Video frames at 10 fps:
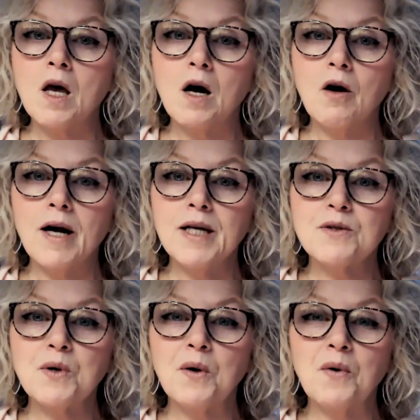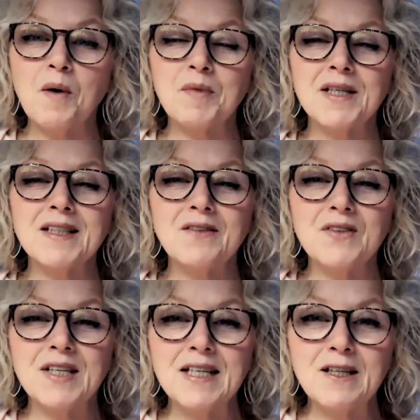right, so I'm going to leave
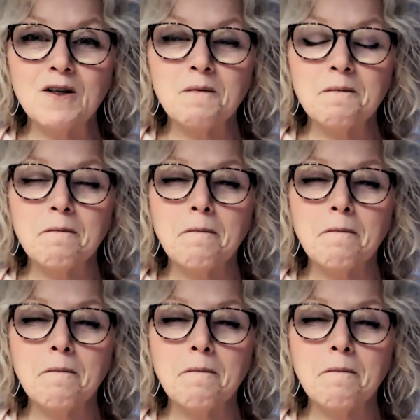it here.